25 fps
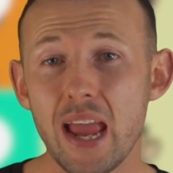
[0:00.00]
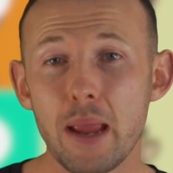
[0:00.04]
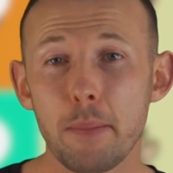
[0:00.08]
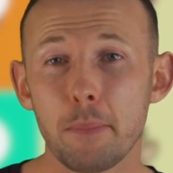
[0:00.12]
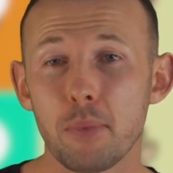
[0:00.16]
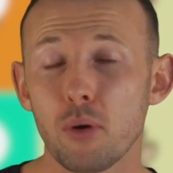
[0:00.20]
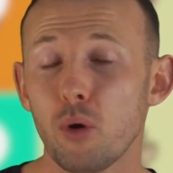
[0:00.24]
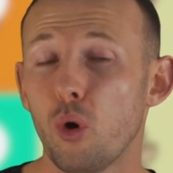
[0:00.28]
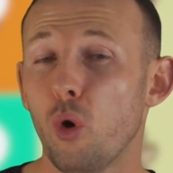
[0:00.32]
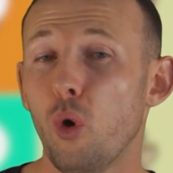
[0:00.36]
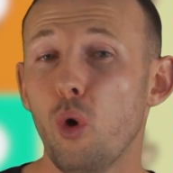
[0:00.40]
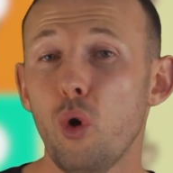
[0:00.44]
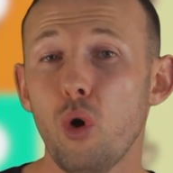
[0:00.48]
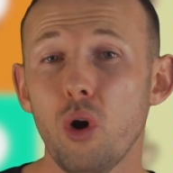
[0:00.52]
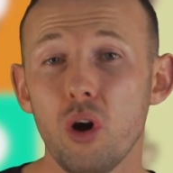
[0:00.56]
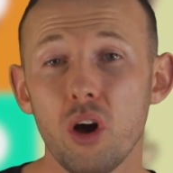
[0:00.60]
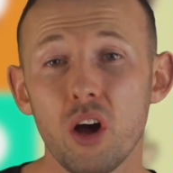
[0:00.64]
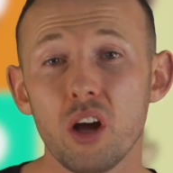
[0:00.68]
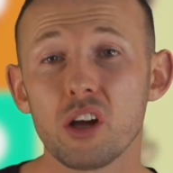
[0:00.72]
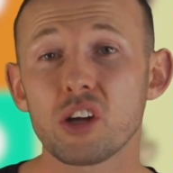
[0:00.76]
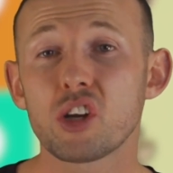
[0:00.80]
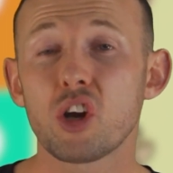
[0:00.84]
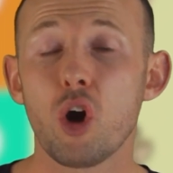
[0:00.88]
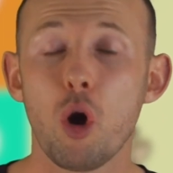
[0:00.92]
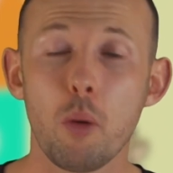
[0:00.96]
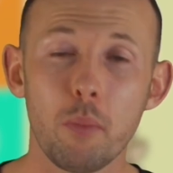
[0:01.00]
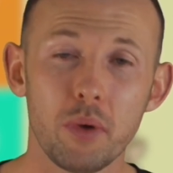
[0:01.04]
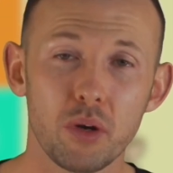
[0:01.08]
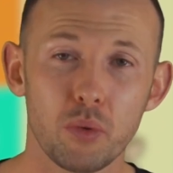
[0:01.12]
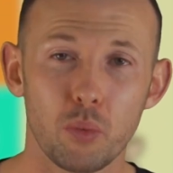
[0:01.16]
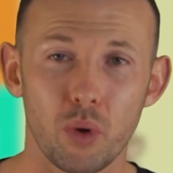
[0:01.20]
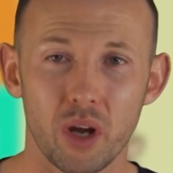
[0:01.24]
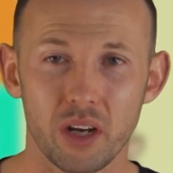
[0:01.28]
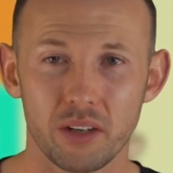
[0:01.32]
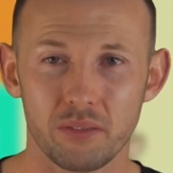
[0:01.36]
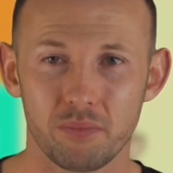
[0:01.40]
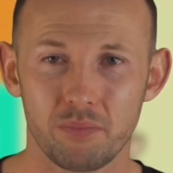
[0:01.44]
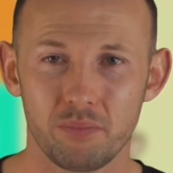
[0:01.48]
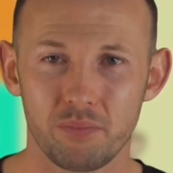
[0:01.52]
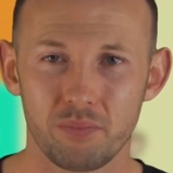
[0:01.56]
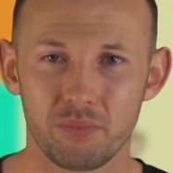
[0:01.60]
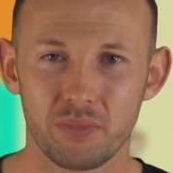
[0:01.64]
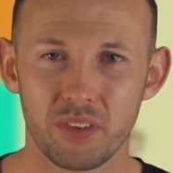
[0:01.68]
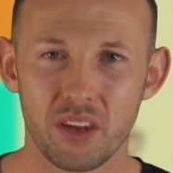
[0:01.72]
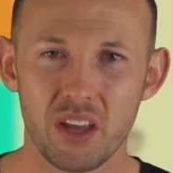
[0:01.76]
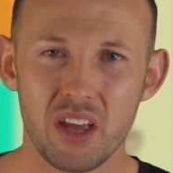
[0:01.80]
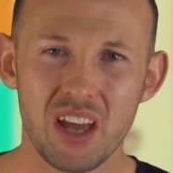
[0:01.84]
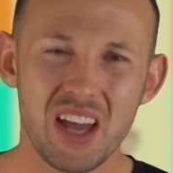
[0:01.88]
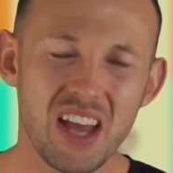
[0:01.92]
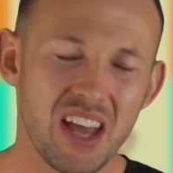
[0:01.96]
ape or a common one.
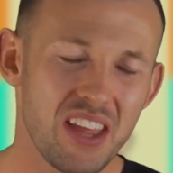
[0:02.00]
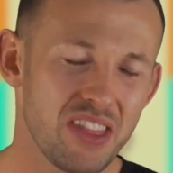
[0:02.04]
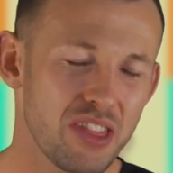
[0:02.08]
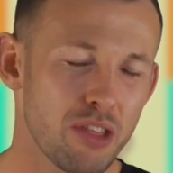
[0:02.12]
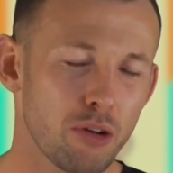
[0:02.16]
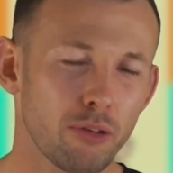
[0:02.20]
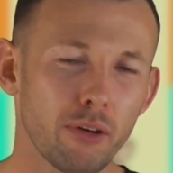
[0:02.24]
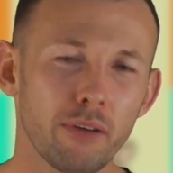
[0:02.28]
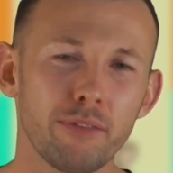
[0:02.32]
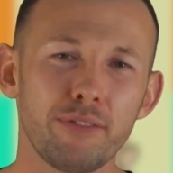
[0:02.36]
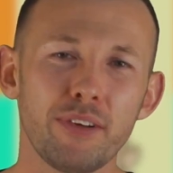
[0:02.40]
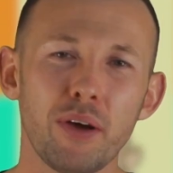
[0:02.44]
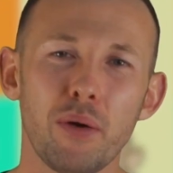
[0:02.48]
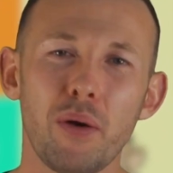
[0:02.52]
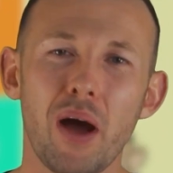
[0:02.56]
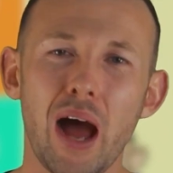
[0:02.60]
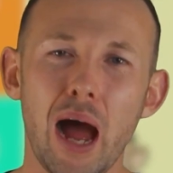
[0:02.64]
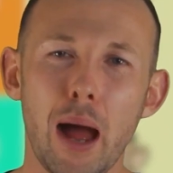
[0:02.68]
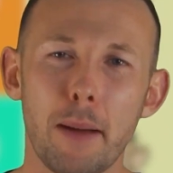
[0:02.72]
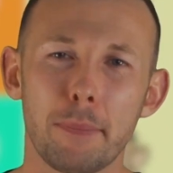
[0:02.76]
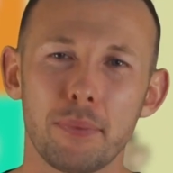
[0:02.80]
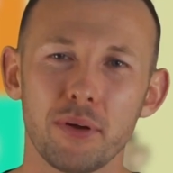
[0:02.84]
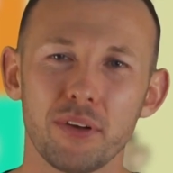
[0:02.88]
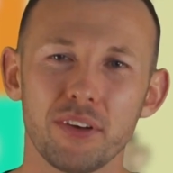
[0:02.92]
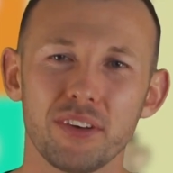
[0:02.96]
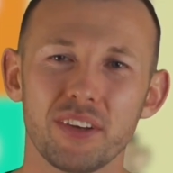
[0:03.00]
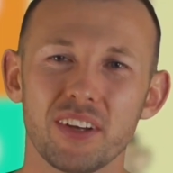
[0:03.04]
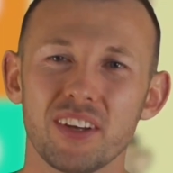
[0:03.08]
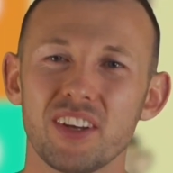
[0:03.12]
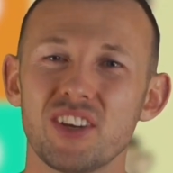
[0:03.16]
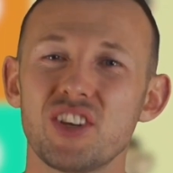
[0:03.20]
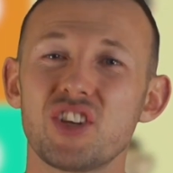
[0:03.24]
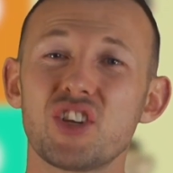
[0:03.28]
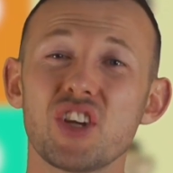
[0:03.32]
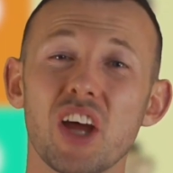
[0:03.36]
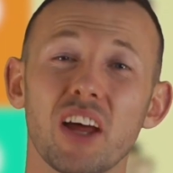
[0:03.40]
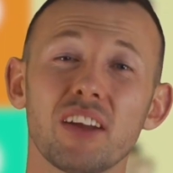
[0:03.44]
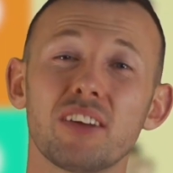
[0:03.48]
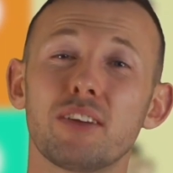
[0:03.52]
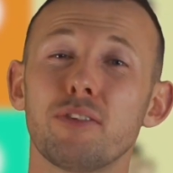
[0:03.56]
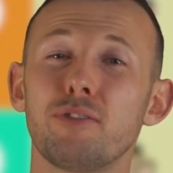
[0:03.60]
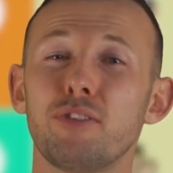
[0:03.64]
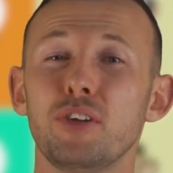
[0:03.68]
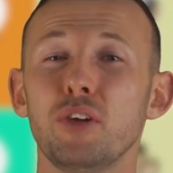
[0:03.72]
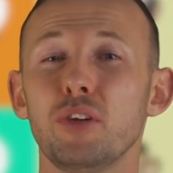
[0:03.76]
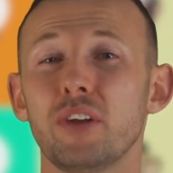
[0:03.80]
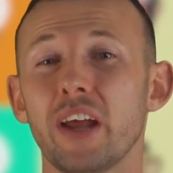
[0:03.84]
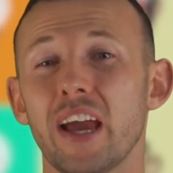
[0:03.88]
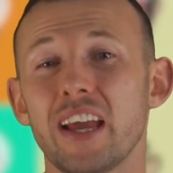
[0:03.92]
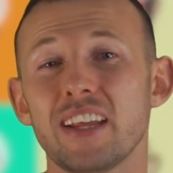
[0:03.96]
The reveal happened just a
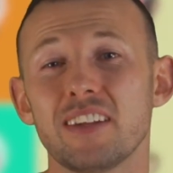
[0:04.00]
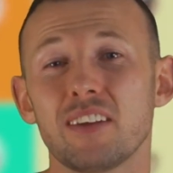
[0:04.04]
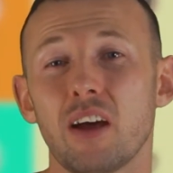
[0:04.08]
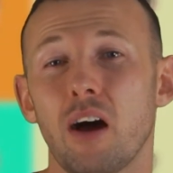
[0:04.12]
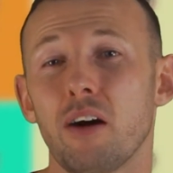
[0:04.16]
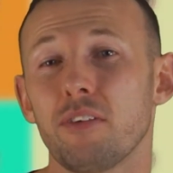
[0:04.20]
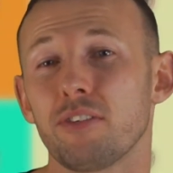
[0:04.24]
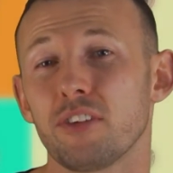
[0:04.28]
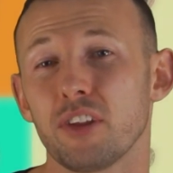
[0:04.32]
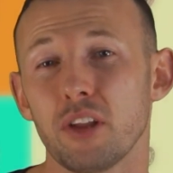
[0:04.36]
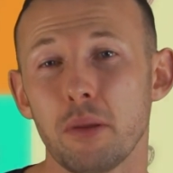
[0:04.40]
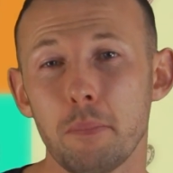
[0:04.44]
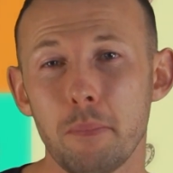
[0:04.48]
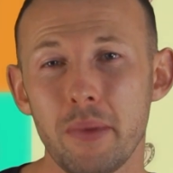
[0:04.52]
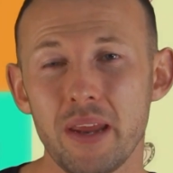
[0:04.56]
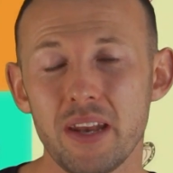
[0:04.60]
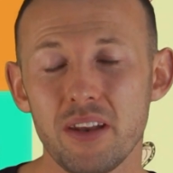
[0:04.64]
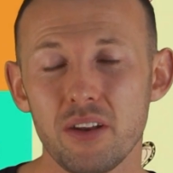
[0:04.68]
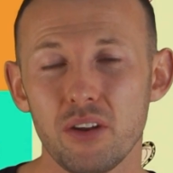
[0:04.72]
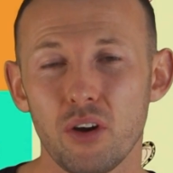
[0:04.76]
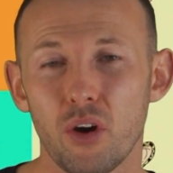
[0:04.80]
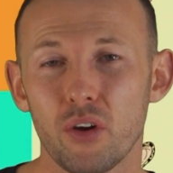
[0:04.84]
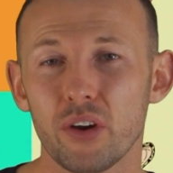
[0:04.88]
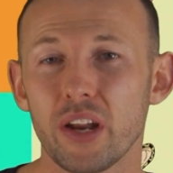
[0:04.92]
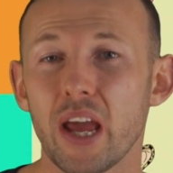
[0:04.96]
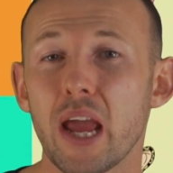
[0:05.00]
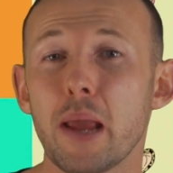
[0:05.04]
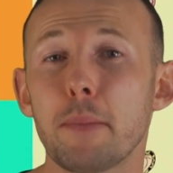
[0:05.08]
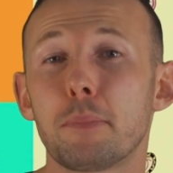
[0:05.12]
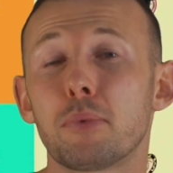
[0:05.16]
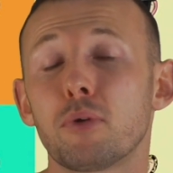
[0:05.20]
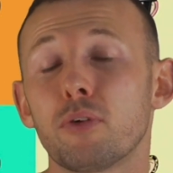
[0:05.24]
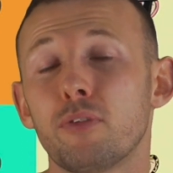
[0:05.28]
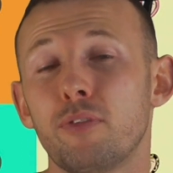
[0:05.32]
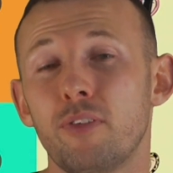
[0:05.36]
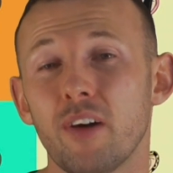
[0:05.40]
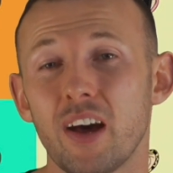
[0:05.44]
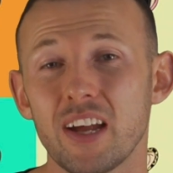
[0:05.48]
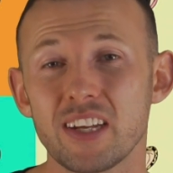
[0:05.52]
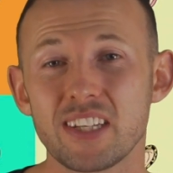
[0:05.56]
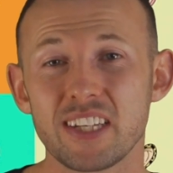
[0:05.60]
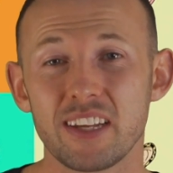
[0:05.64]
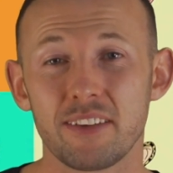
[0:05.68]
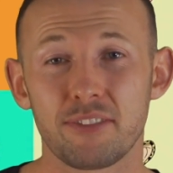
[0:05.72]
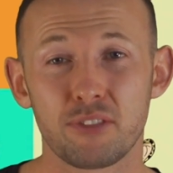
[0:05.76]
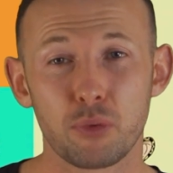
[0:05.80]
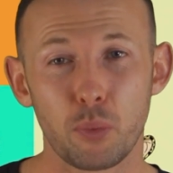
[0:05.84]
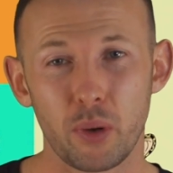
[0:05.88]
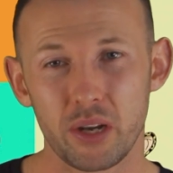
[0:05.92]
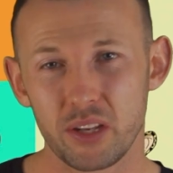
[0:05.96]
few days after the mint on April
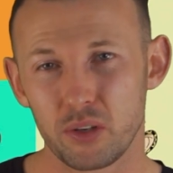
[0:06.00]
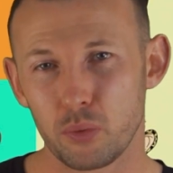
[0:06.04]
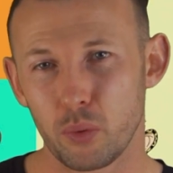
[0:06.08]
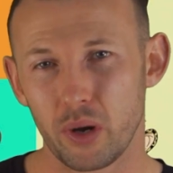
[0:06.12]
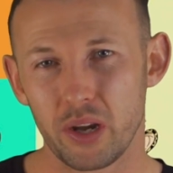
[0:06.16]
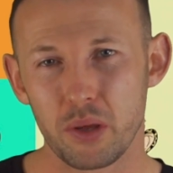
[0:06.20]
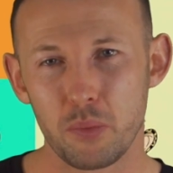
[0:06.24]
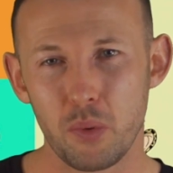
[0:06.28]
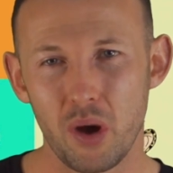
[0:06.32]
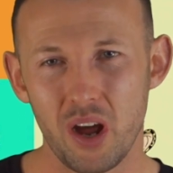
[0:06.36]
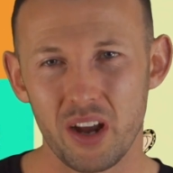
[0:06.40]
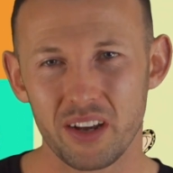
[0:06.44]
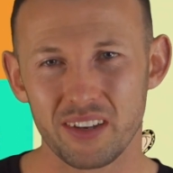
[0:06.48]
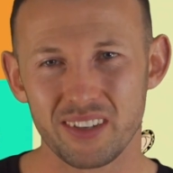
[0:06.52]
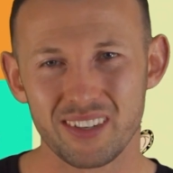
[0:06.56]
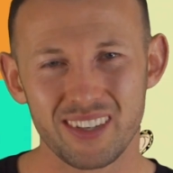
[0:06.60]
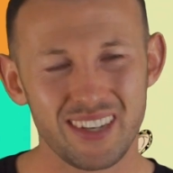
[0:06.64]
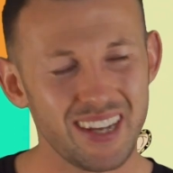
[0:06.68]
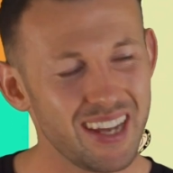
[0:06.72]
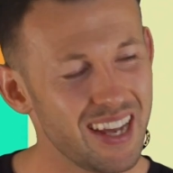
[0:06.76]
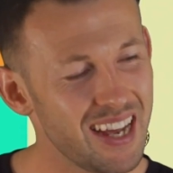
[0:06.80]
30th, 2021.